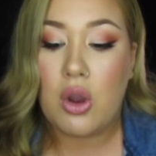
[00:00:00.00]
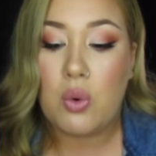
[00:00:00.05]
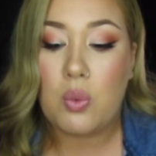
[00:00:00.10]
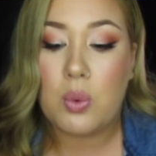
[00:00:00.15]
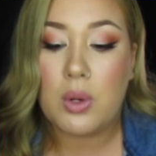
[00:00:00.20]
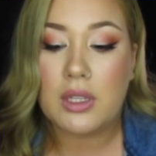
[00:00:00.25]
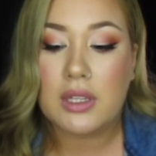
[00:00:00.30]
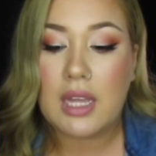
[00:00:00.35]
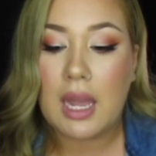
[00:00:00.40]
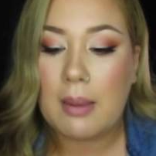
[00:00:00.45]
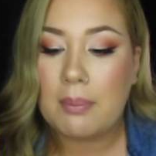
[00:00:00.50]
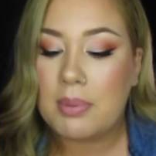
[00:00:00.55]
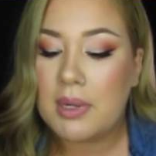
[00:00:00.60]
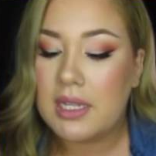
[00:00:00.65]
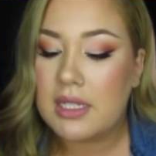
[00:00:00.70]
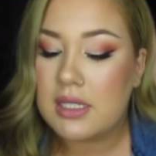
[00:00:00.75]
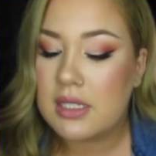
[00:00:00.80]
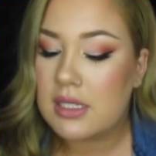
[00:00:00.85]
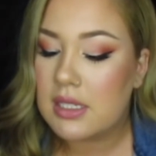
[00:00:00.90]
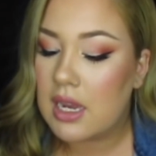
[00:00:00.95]
with that
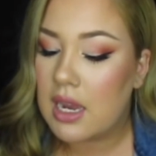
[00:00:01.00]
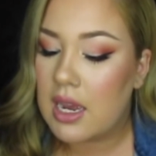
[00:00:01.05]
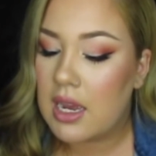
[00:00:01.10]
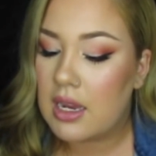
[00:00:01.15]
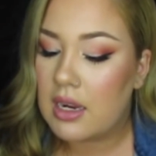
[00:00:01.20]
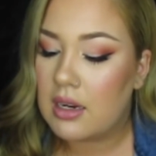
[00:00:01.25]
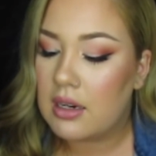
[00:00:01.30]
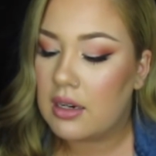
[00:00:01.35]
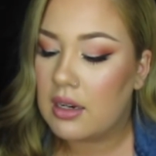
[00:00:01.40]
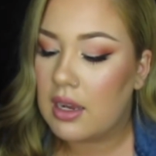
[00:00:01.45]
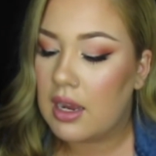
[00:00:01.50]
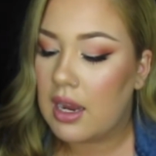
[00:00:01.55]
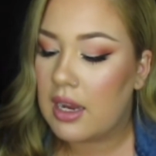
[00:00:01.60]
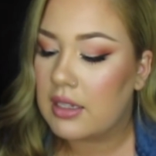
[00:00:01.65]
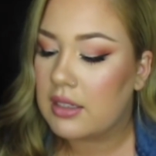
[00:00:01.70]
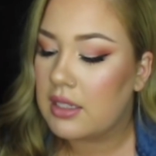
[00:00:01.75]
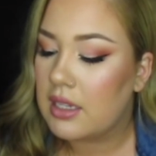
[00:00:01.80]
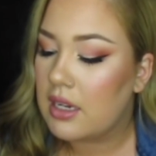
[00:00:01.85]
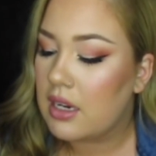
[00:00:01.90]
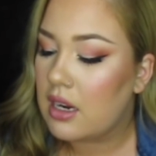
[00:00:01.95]
being said,
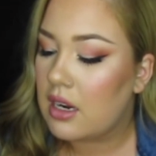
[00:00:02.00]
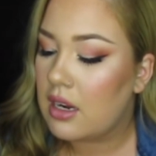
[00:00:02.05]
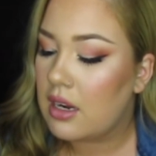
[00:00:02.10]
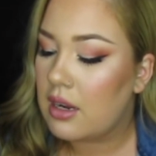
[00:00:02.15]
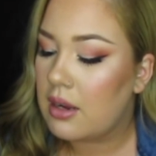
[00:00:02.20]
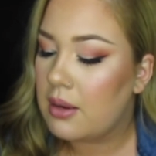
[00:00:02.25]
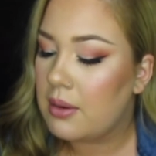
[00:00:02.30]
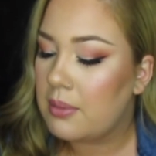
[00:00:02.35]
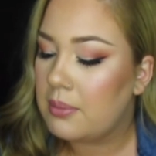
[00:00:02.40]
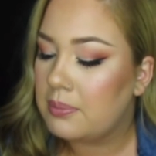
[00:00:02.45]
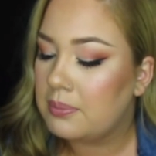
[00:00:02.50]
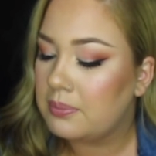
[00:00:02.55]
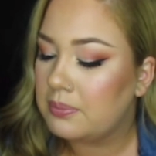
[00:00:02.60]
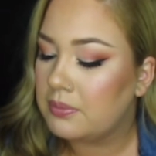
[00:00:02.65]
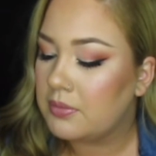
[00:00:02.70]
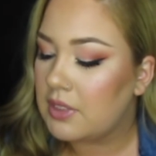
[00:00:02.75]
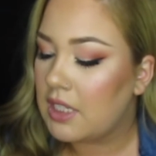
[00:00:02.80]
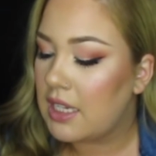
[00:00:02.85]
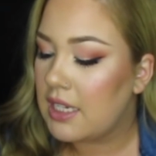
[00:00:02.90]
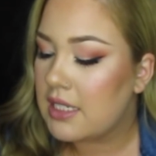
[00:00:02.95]
I think
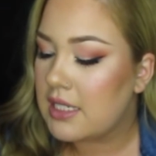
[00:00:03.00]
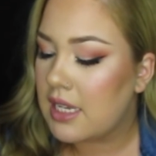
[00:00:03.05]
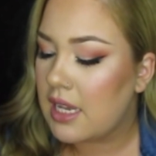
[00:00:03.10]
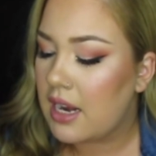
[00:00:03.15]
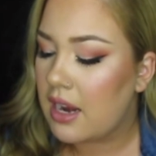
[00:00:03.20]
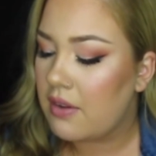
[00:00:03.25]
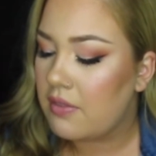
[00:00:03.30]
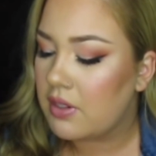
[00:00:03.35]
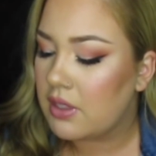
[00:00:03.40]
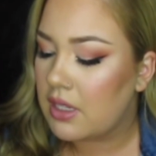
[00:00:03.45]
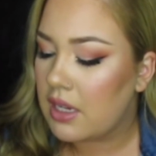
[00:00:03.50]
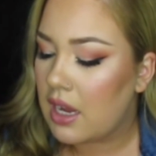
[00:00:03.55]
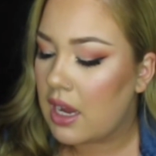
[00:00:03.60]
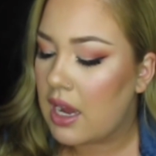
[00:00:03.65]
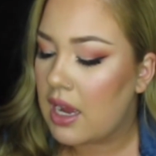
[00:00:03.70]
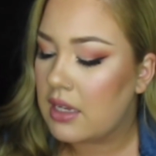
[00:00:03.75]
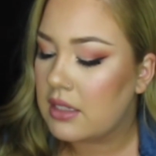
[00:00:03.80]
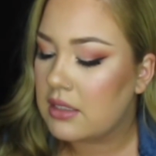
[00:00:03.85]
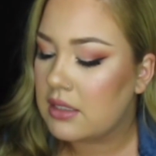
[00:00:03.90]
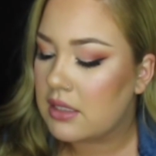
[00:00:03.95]
I said everything I
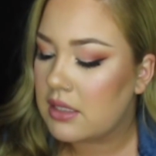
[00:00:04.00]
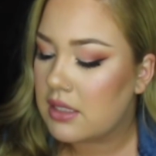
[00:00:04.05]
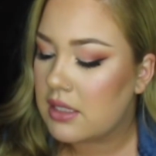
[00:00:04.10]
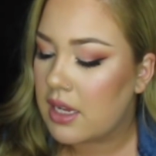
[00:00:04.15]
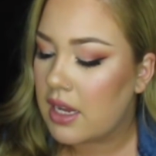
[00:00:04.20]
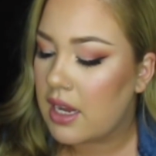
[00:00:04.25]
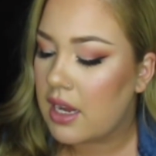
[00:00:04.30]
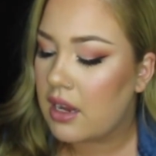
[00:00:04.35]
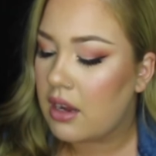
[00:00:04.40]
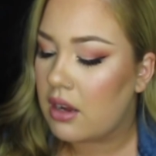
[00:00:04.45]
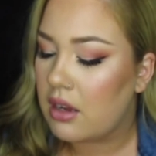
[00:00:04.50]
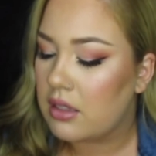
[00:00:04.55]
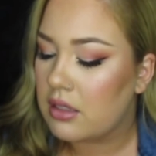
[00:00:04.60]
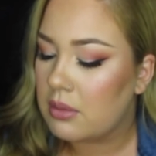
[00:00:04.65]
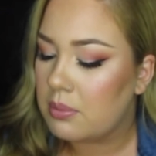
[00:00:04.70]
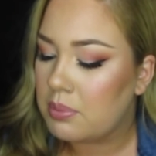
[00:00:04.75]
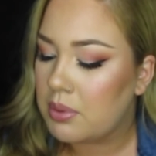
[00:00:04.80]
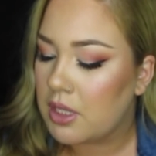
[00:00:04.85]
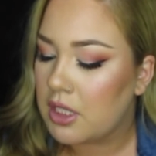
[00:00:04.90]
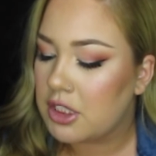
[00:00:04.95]
had to say on
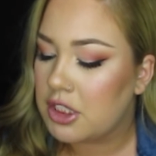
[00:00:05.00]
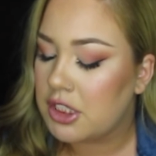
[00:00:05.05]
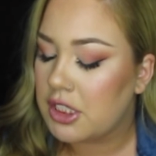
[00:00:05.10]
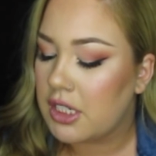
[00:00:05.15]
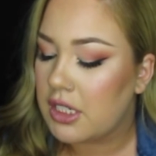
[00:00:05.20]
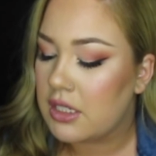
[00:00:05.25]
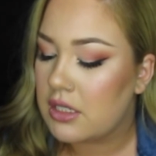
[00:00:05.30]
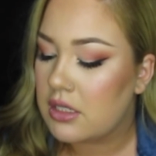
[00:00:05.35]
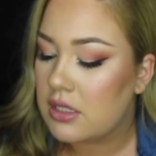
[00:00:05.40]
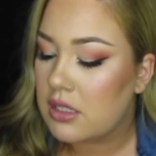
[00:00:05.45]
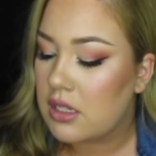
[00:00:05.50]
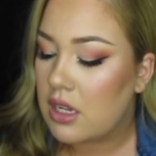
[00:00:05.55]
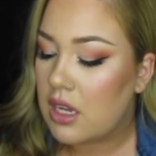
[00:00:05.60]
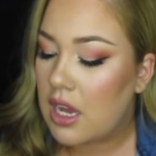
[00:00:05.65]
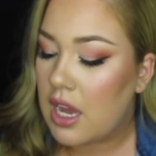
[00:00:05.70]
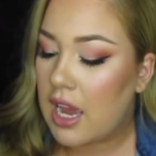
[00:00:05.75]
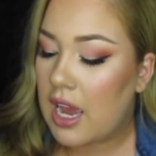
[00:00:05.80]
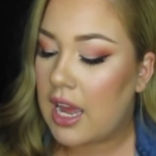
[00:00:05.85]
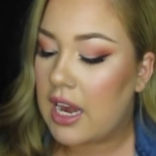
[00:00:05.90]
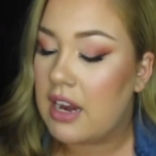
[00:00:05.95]
the brushes.
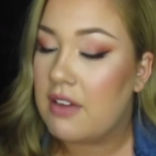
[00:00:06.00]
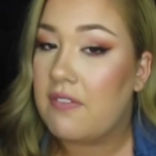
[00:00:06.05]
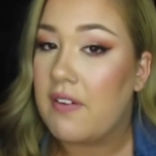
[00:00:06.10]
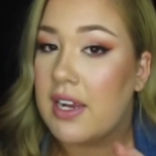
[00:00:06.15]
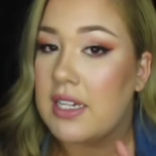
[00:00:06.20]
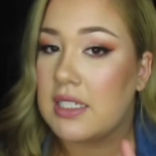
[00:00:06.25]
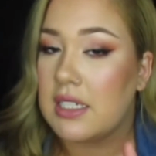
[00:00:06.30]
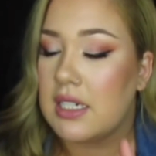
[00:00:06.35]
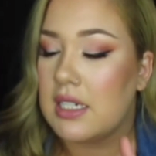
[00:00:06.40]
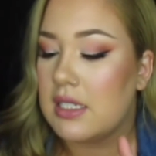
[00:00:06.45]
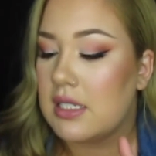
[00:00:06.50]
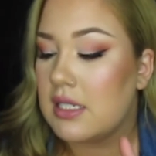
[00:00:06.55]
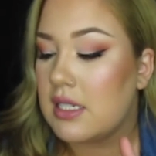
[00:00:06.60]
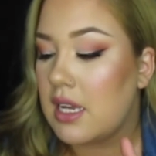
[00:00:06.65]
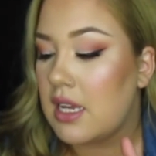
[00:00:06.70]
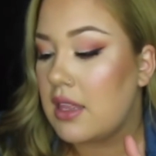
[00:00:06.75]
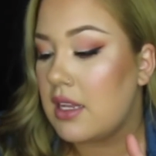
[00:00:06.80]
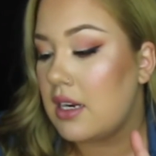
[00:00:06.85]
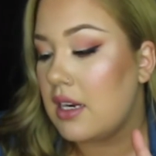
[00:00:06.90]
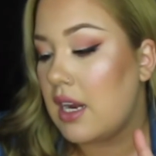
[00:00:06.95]
And if I didn't
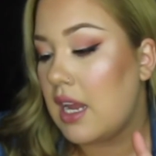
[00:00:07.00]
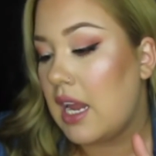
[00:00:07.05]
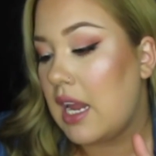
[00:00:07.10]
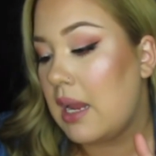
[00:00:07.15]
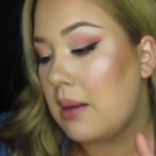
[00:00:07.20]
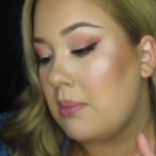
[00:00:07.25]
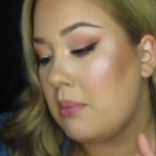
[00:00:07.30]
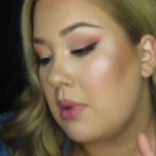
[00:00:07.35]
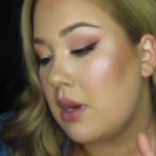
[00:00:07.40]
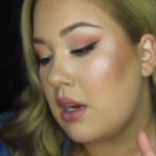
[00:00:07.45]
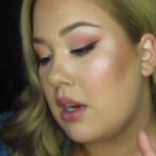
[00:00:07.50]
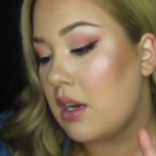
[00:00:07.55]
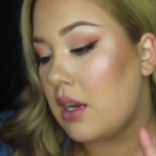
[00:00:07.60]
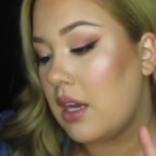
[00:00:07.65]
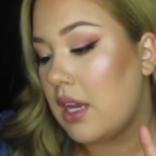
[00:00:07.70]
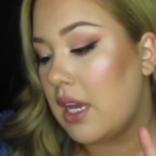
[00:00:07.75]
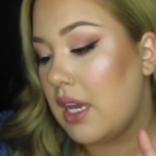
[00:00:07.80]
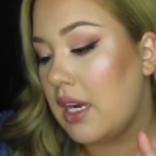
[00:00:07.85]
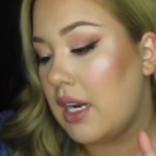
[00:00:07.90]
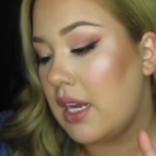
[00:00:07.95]
say the name,
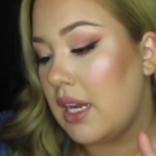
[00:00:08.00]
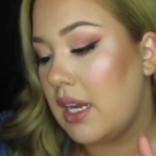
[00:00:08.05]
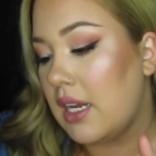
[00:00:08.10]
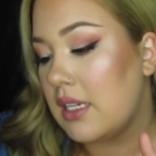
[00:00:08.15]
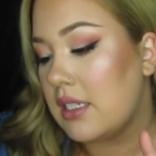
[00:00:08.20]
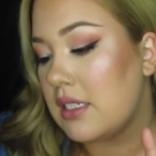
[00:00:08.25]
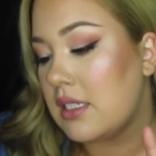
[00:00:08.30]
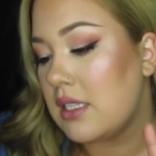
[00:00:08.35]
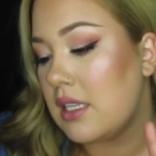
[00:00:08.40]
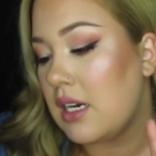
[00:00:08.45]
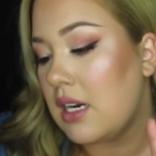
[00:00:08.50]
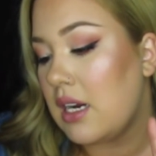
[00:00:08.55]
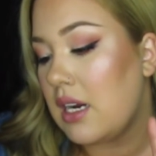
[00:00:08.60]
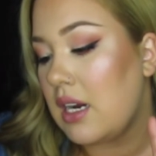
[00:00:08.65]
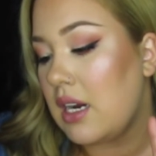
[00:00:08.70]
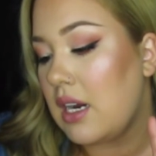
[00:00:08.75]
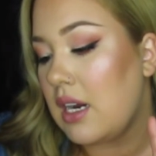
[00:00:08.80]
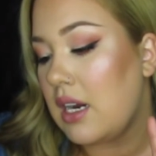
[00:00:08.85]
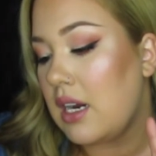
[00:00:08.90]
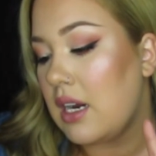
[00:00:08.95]
it is
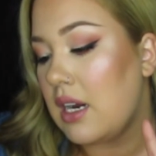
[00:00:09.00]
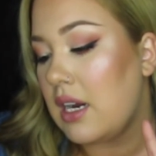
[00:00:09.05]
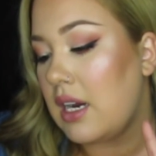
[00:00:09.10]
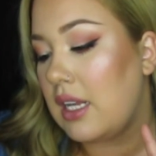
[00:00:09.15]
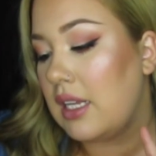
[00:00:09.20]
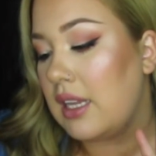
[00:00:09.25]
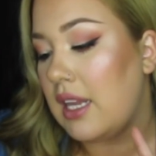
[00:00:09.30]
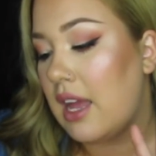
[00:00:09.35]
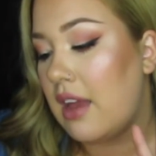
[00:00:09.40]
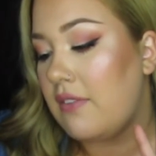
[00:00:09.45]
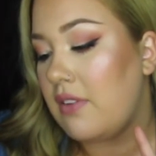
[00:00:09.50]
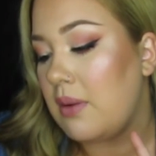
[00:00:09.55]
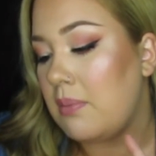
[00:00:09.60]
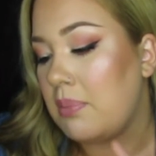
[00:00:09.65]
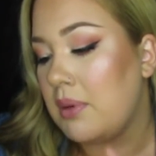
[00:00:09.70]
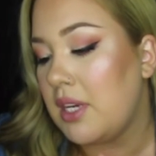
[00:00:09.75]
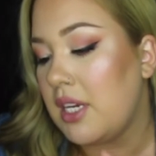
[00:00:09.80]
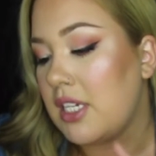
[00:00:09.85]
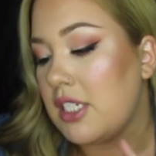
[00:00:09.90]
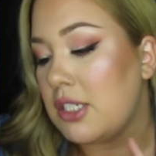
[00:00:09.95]
the
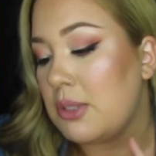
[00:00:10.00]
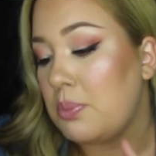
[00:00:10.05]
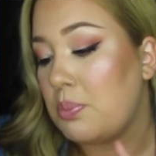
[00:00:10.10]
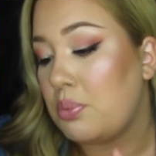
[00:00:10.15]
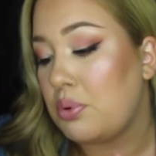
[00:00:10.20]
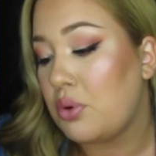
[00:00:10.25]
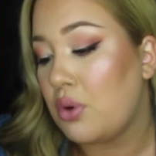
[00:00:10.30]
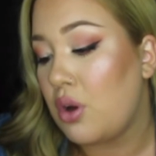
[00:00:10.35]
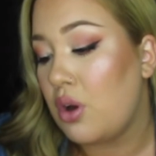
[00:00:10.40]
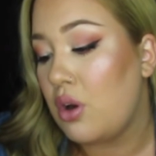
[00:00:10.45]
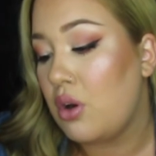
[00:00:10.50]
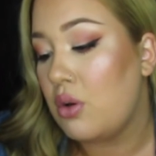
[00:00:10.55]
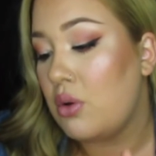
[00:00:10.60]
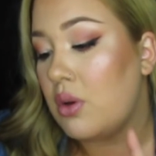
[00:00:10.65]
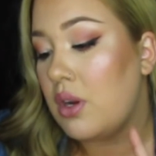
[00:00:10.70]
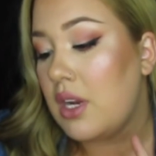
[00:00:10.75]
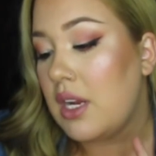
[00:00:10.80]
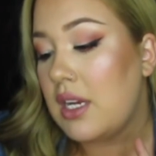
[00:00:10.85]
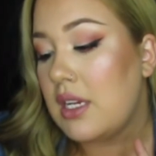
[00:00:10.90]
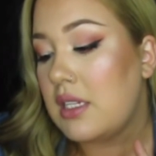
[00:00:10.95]
11-piece
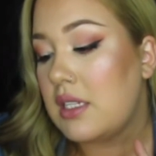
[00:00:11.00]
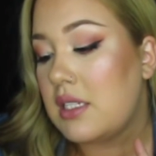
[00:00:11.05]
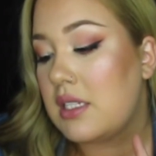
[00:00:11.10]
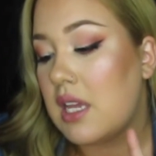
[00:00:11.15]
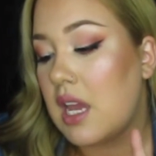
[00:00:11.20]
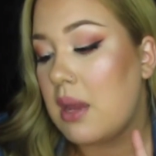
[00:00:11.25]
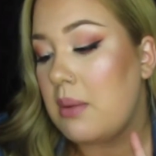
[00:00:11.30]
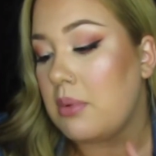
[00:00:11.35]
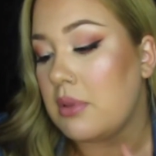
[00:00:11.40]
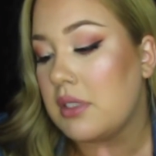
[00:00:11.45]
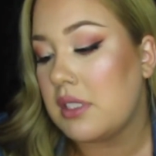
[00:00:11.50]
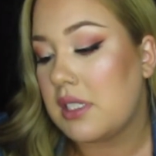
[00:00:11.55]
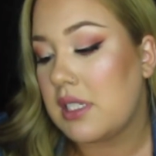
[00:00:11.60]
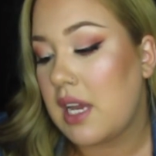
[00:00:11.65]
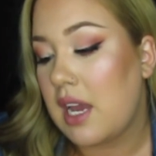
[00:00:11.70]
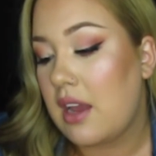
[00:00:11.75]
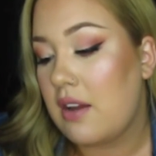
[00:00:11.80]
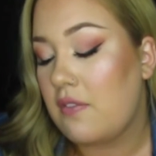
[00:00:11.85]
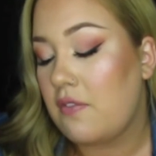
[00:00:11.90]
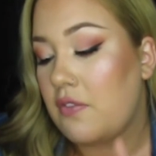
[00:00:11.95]
Pro Sable
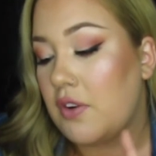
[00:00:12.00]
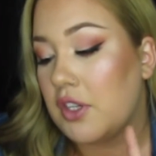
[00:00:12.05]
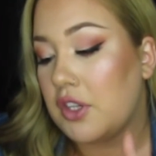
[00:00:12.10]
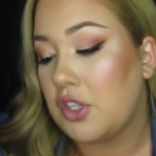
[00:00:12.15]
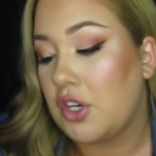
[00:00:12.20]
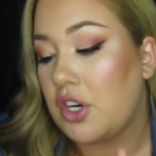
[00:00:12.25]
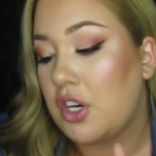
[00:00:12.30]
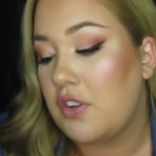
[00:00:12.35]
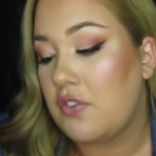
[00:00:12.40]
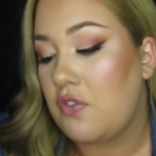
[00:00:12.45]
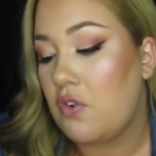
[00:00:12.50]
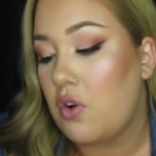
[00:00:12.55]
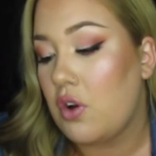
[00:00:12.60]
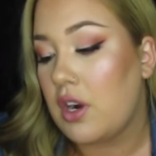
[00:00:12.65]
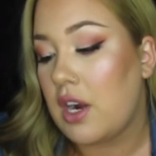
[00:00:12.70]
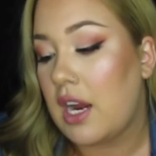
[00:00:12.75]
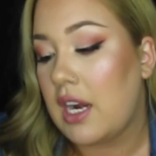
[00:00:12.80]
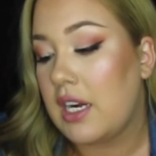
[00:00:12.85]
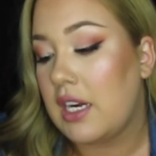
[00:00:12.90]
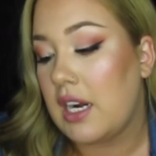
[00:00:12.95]
set for
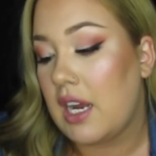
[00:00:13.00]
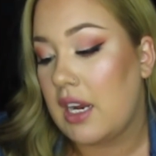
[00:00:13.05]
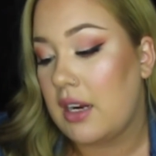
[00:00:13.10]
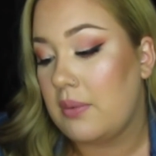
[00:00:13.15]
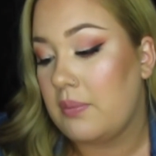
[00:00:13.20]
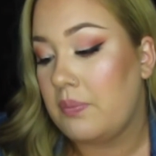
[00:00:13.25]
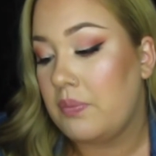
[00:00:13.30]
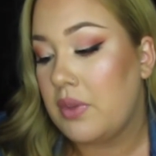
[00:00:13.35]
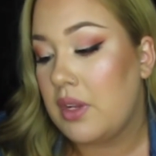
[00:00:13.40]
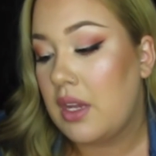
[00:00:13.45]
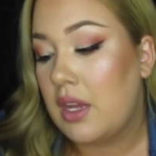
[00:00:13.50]
$34.99.